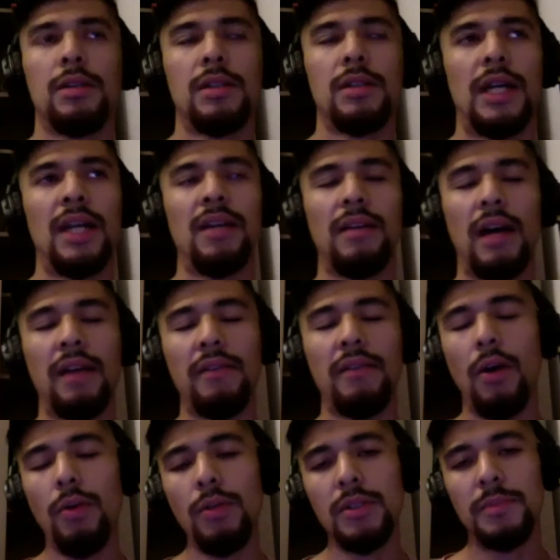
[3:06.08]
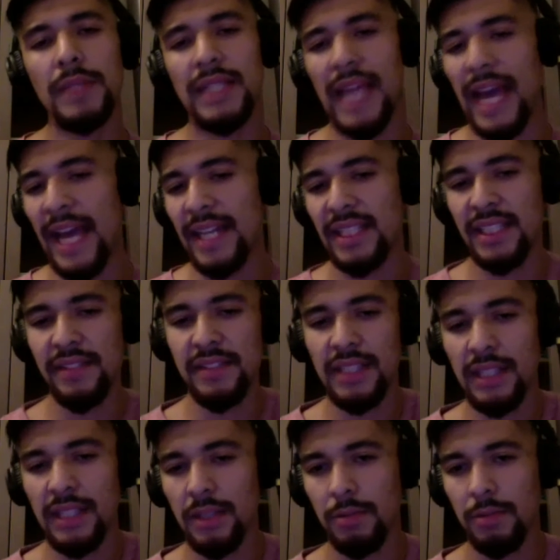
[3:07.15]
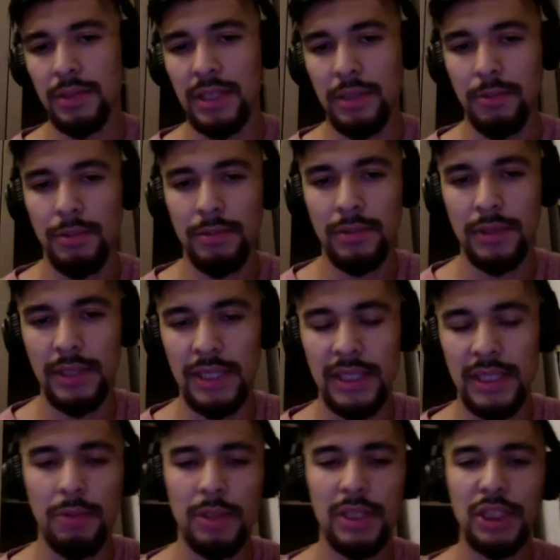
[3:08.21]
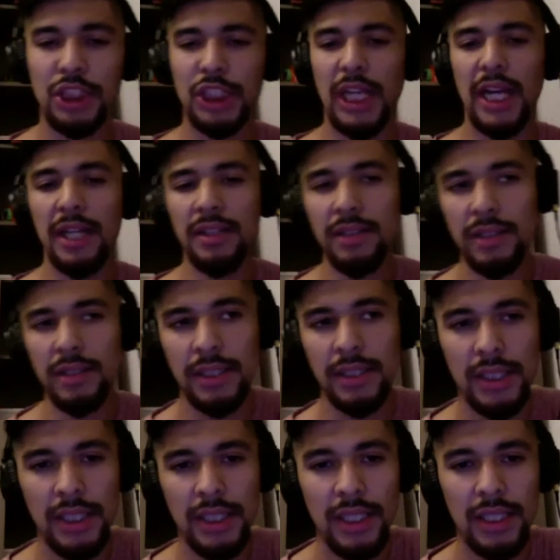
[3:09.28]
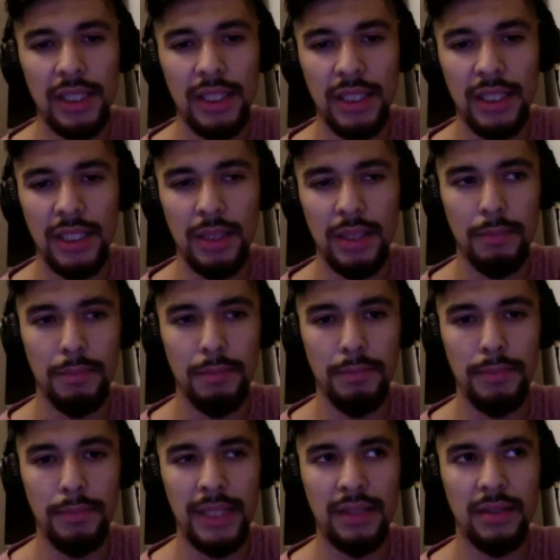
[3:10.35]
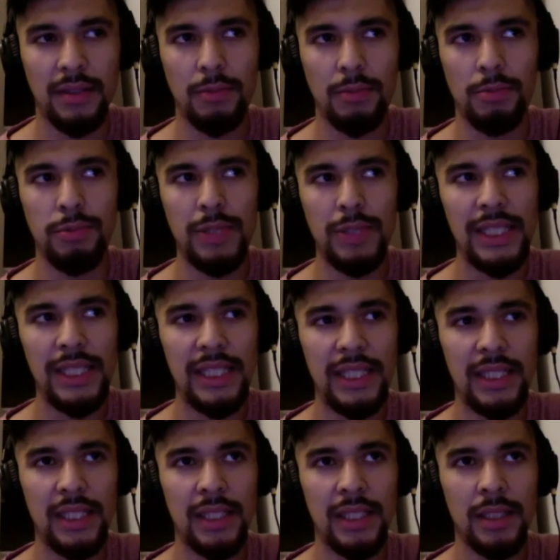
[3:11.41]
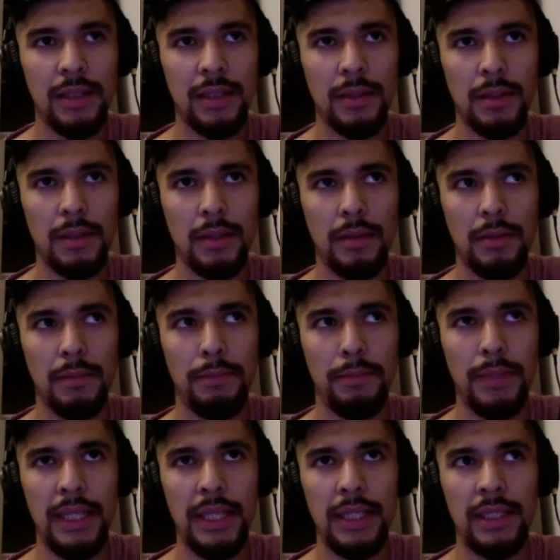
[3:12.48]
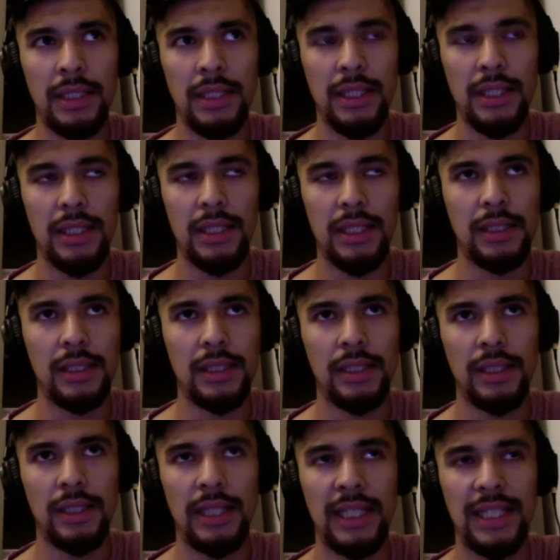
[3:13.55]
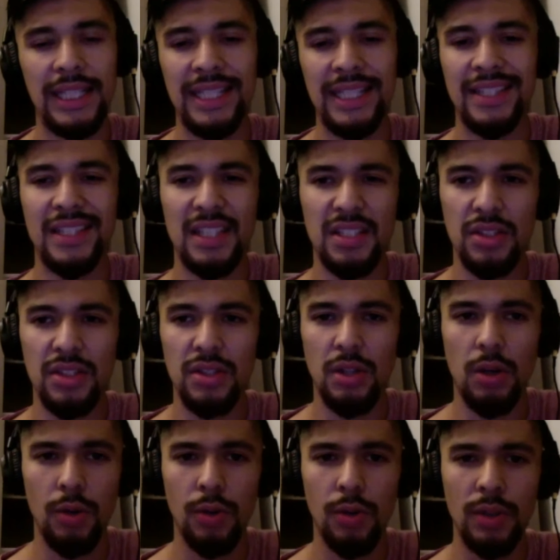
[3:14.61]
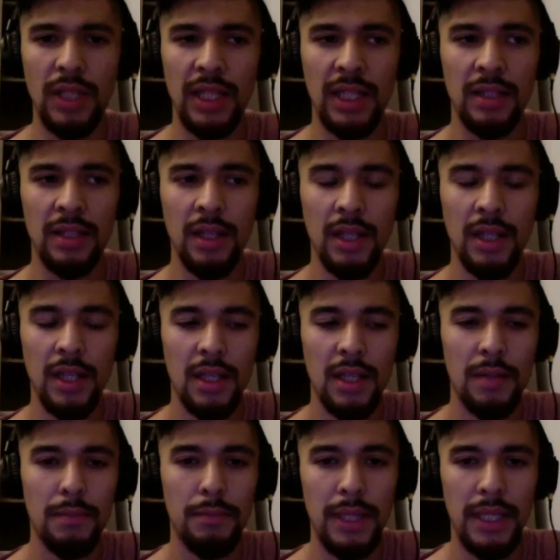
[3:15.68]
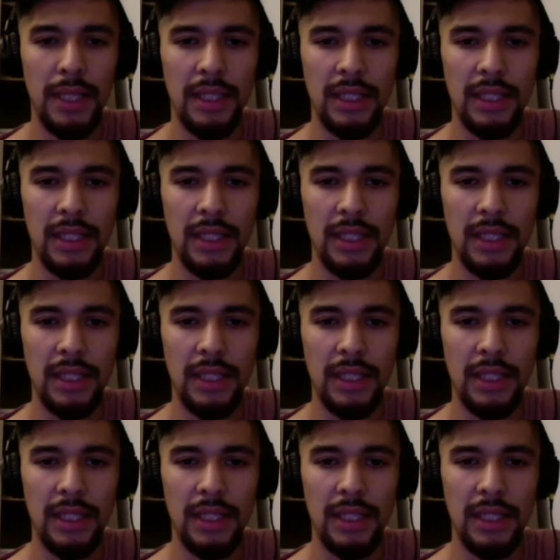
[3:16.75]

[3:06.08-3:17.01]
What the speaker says: I've always been active since I was a child, but really being like in the zone and being